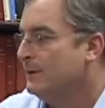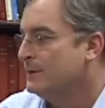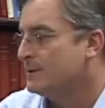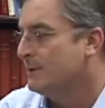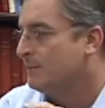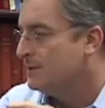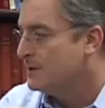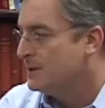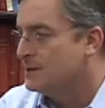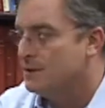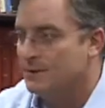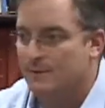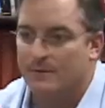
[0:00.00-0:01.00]
some
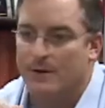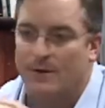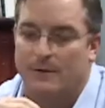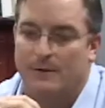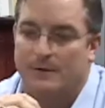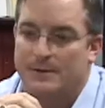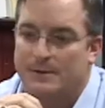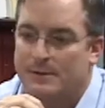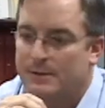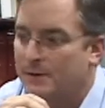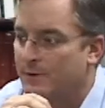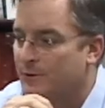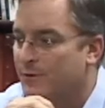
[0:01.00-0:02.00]
physicians have called this
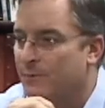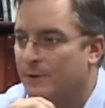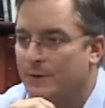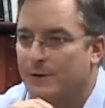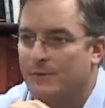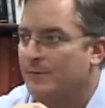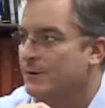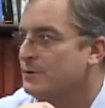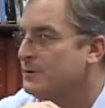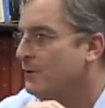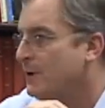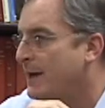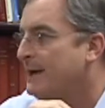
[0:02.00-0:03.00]
the ultimate
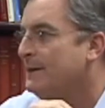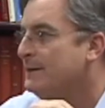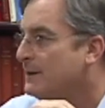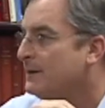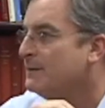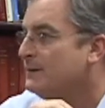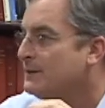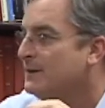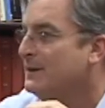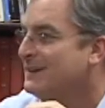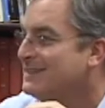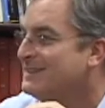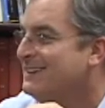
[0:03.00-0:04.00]
nutritional lie detector
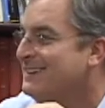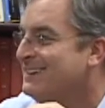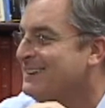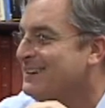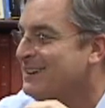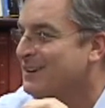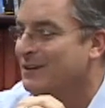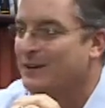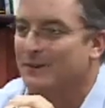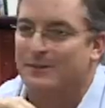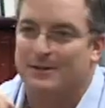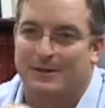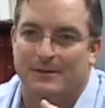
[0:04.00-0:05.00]
test. It
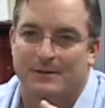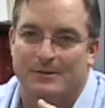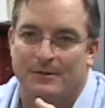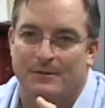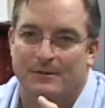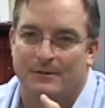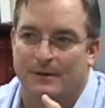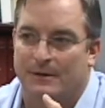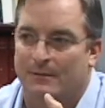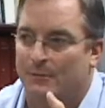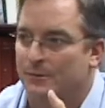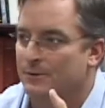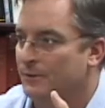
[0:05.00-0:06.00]
either tells you
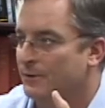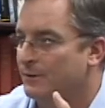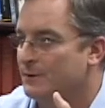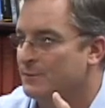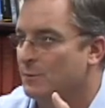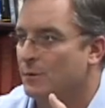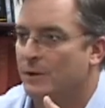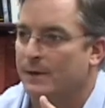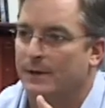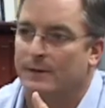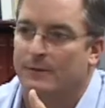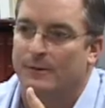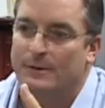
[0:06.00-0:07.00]
that what you're doing is
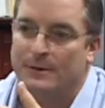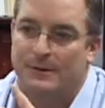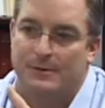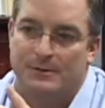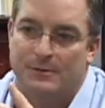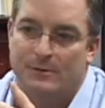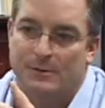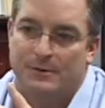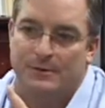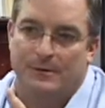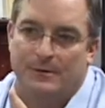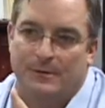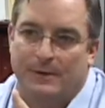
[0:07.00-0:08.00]
working or it tells you
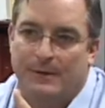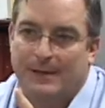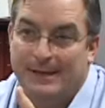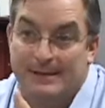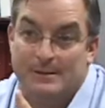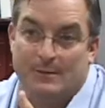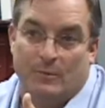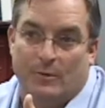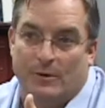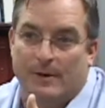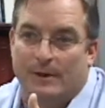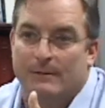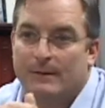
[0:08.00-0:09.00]
what you're doing isn't
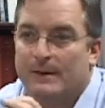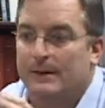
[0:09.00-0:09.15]
working.